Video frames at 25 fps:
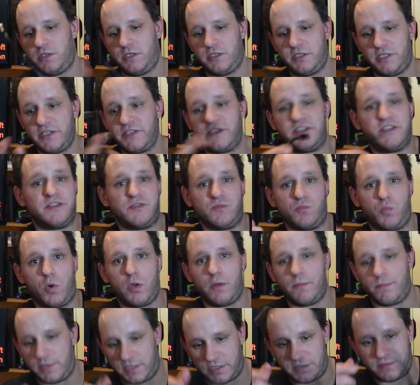this isn't
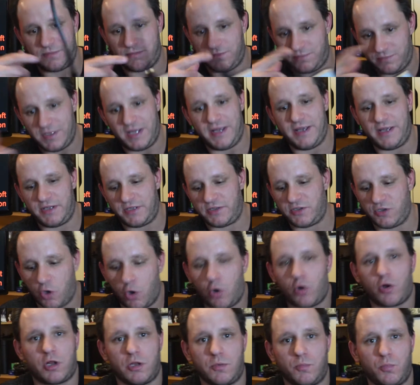one, but a
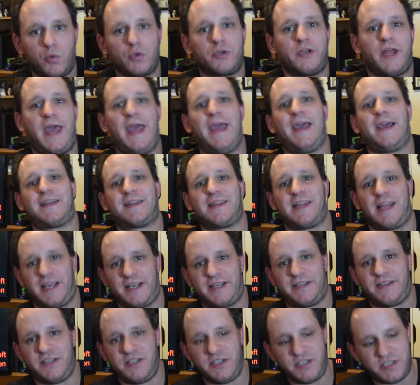dongle would act
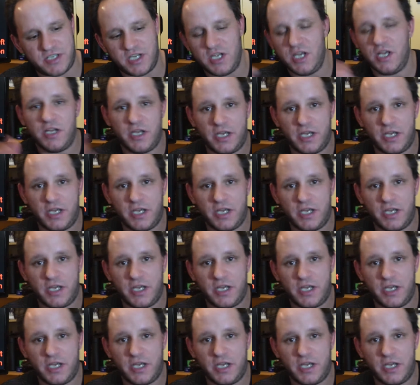like this.